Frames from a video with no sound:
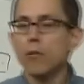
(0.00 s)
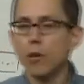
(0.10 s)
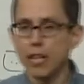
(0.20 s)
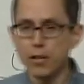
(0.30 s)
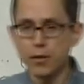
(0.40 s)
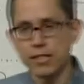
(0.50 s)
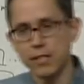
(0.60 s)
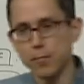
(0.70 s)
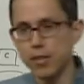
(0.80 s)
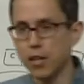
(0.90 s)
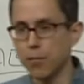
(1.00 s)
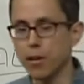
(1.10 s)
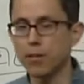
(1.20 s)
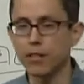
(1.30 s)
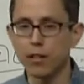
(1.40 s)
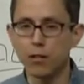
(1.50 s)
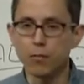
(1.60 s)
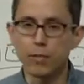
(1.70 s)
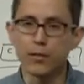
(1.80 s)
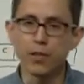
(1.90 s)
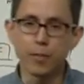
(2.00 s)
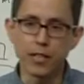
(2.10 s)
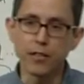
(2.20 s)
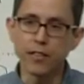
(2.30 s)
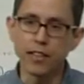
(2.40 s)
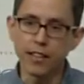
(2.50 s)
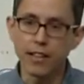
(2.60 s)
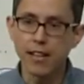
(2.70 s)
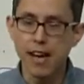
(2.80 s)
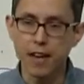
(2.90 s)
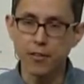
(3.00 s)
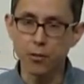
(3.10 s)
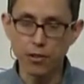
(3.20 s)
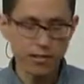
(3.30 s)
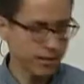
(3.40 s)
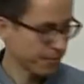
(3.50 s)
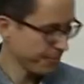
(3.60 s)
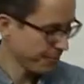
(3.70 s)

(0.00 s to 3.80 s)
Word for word: while I knew at some point I would probably go be doing my own thing afterwards.